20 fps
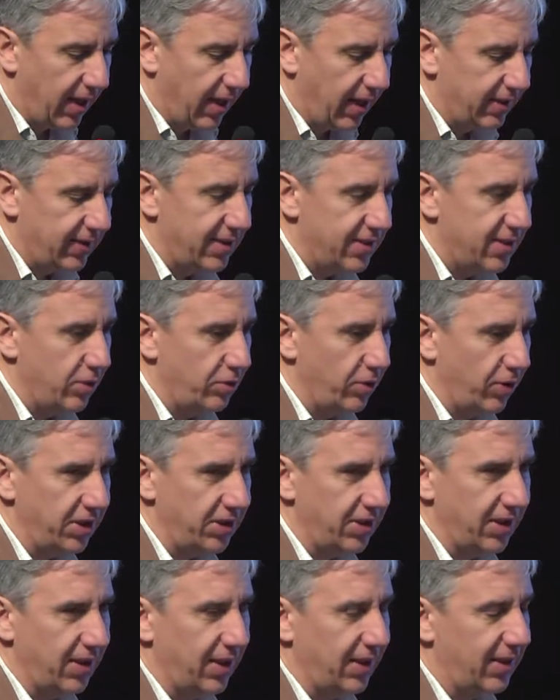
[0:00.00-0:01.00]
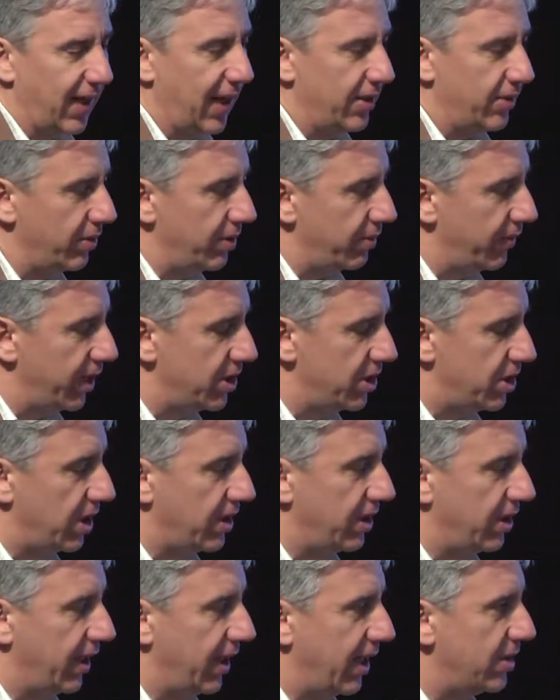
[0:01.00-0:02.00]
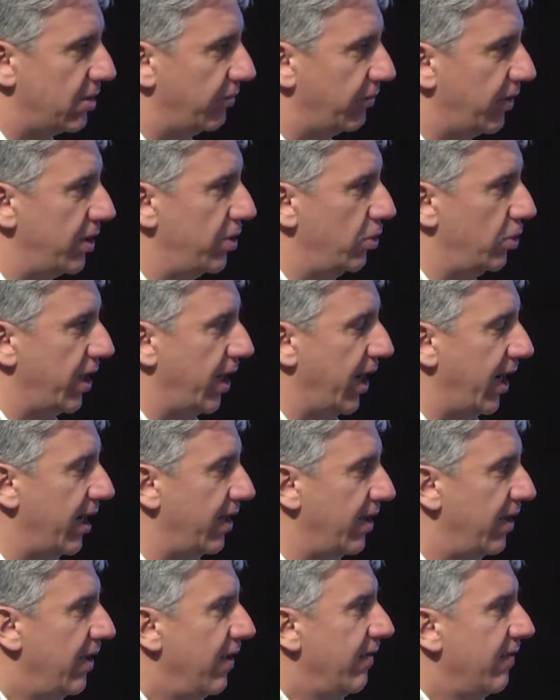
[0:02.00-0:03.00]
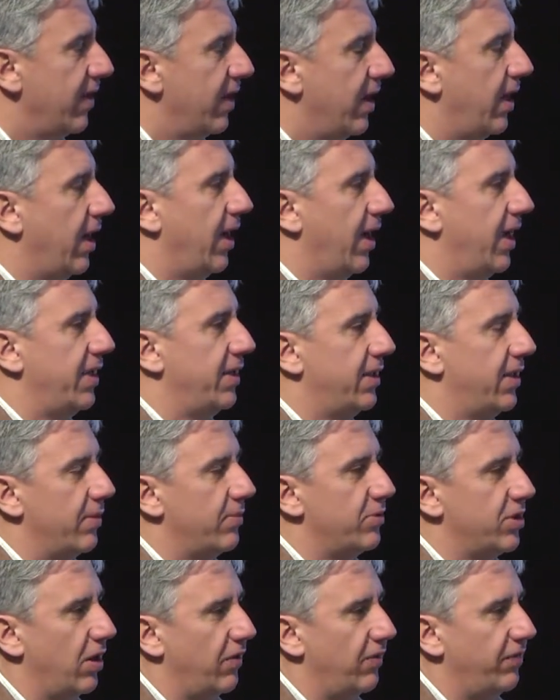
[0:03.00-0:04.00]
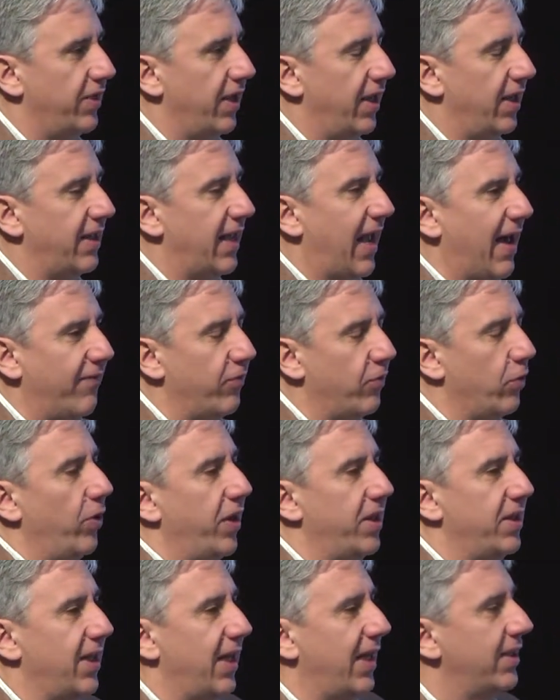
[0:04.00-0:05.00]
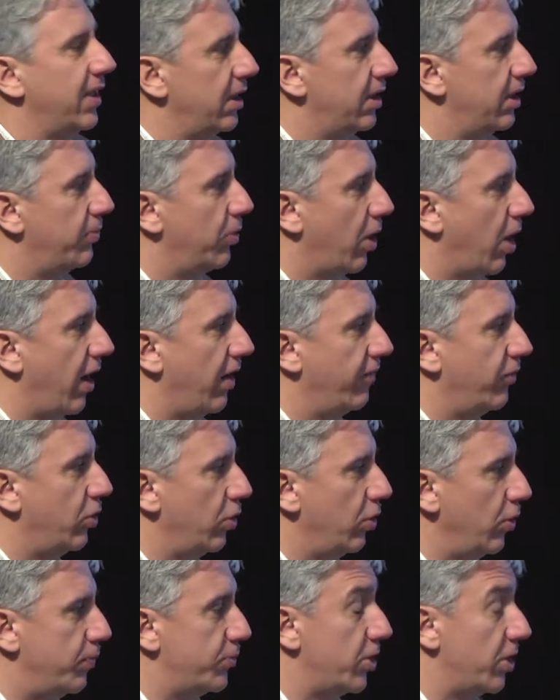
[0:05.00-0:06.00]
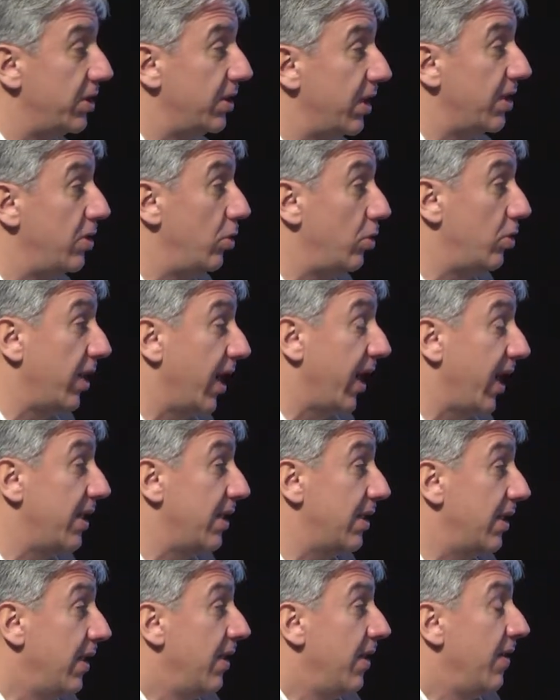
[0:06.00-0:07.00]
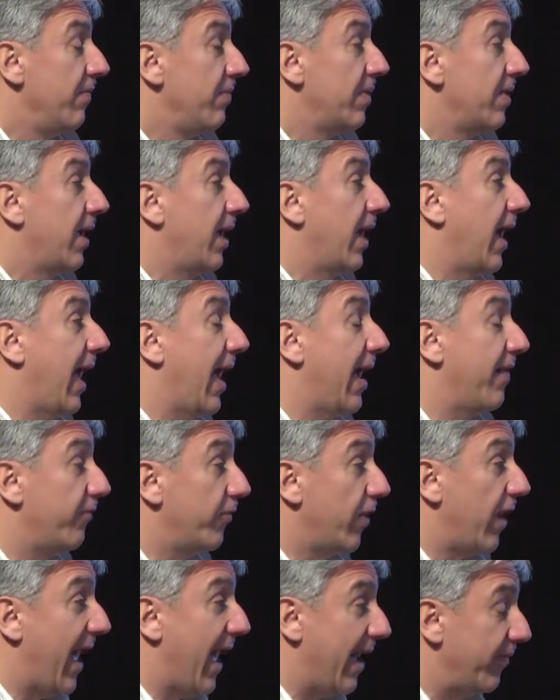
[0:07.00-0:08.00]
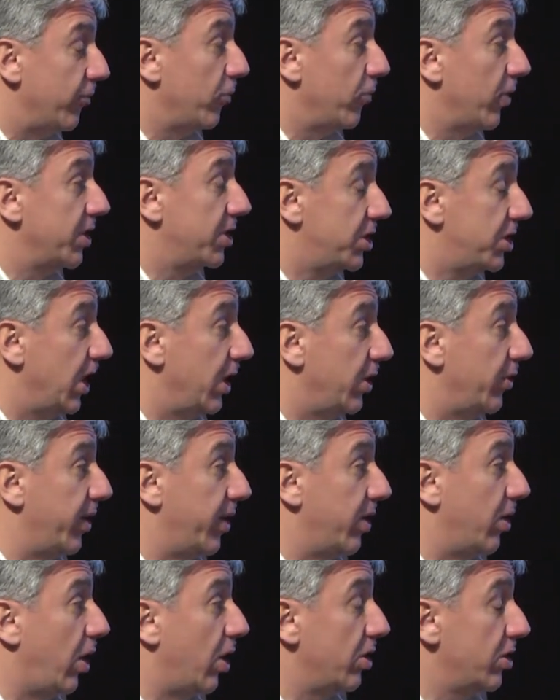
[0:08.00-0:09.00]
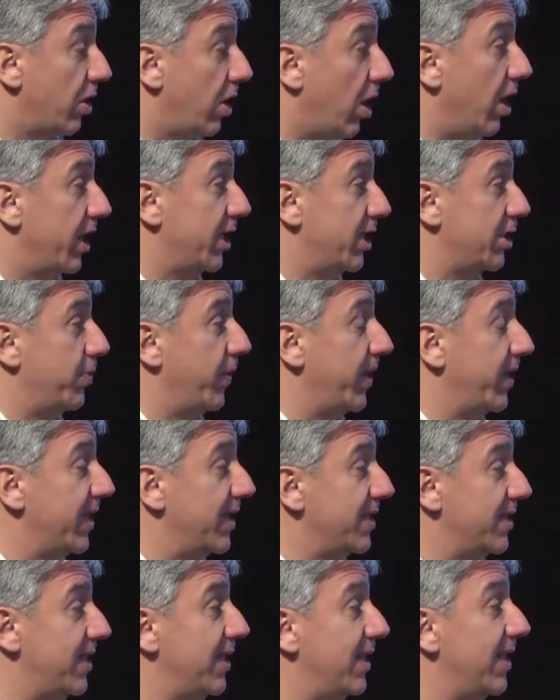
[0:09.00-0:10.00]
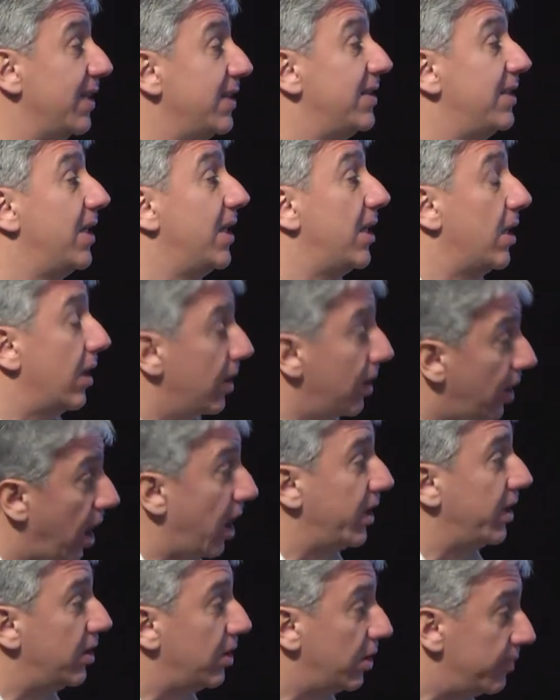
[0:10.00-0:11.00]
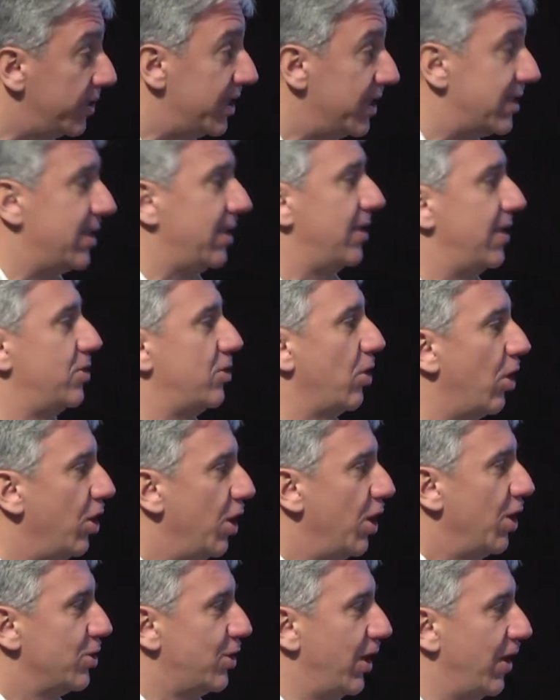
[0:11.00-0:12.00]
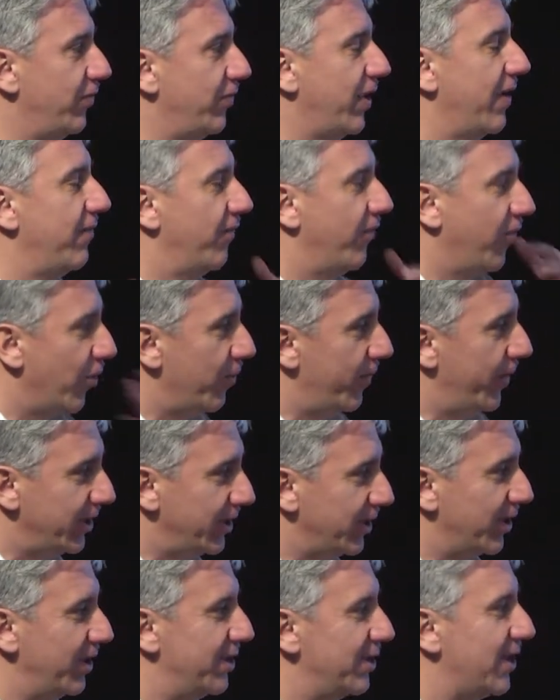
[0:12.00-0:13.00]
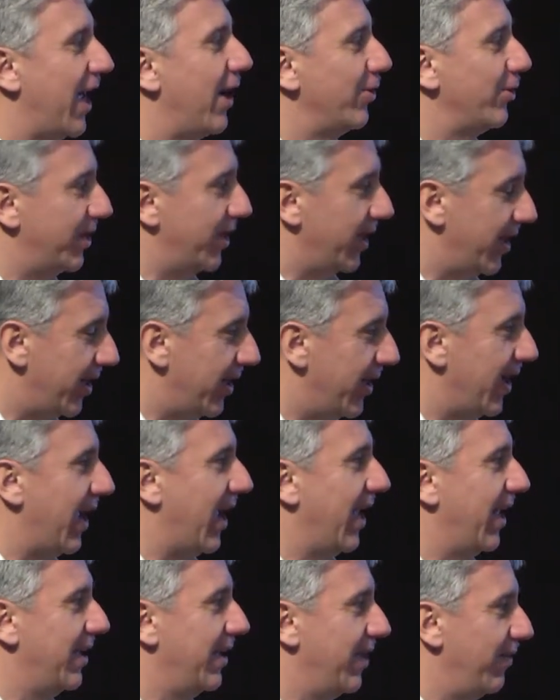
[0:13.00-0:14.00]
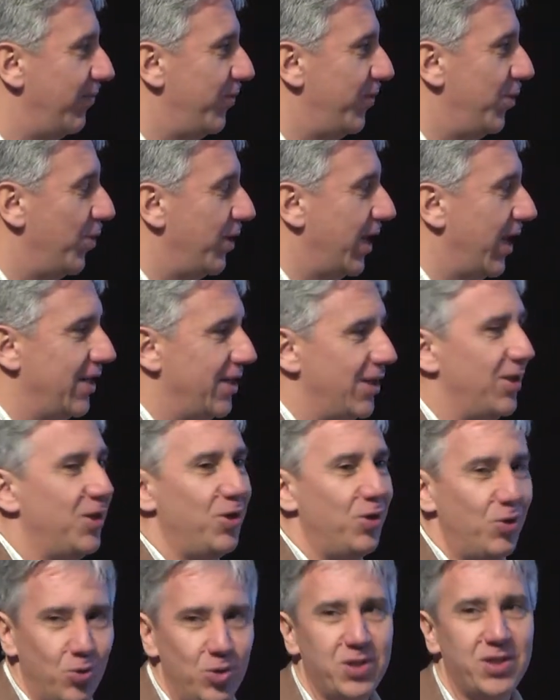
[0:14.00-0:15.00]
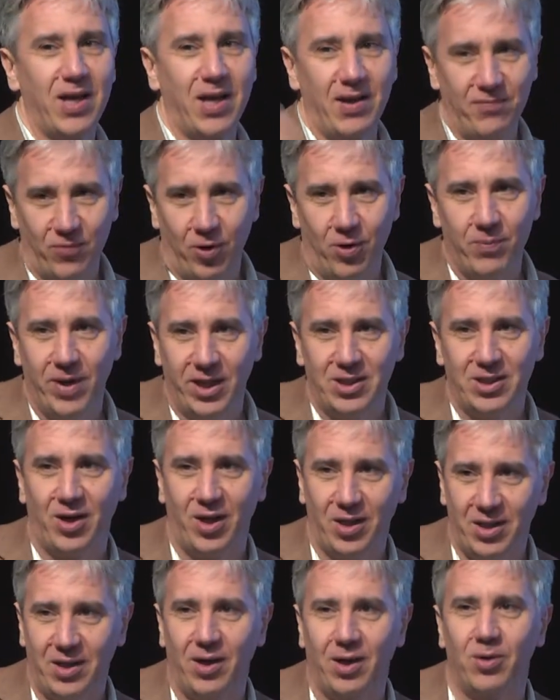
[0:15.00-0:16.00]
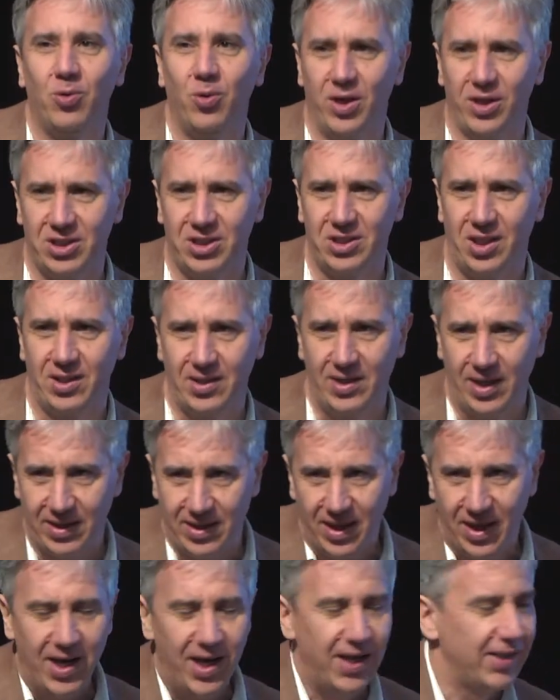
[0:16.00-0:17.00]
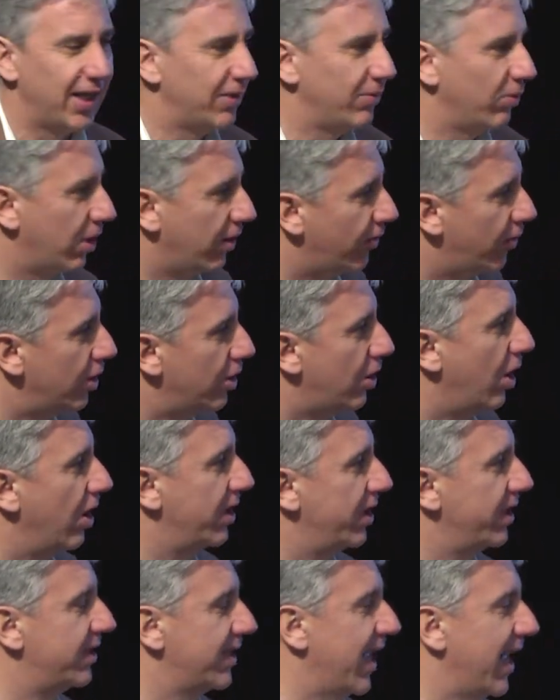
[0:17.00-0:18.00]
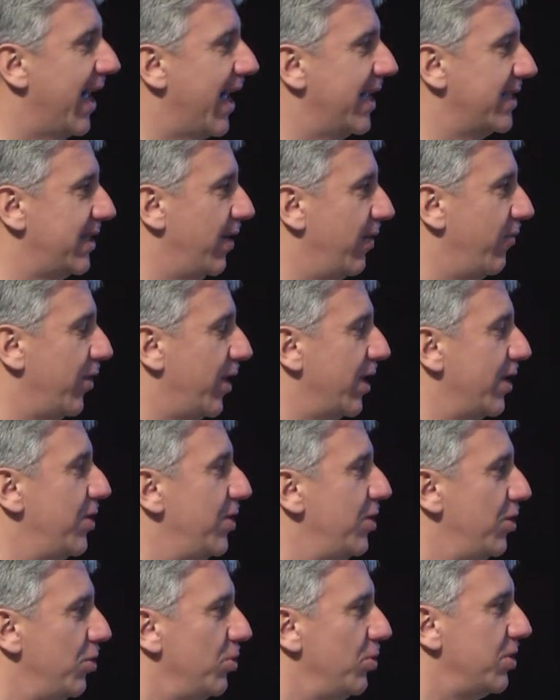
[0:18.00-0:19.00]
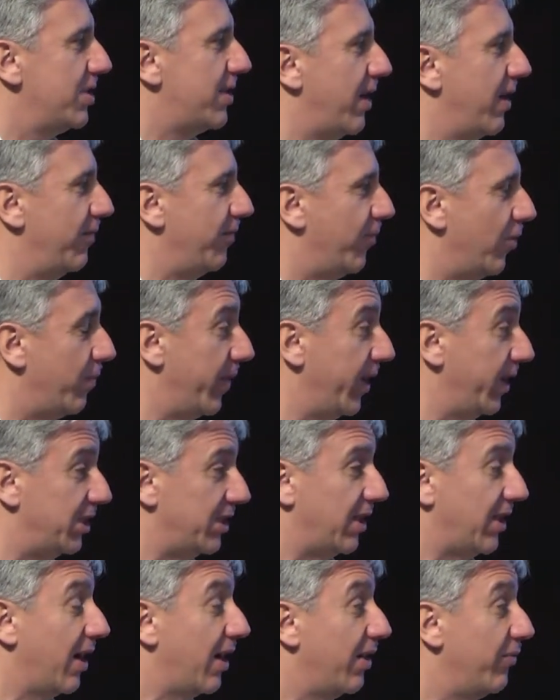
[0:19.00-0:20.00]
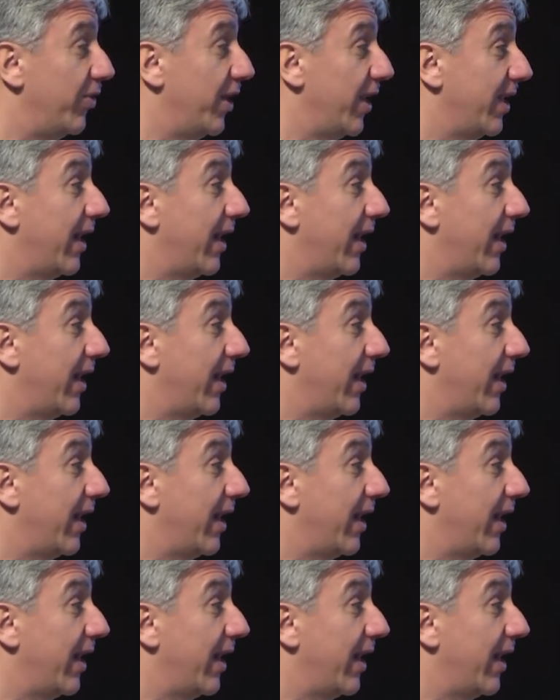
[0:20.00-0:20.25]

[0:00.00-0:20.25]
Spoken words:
the situation that Catherine mentioned in the case of the UK, in terms of the affluent and the deprived group. So in the UK, affluent children are now experiencing a decline in obesity. So if the information is out there, and if you can use the information, I think the question that one of our colleagues asked, if you can use the information and if you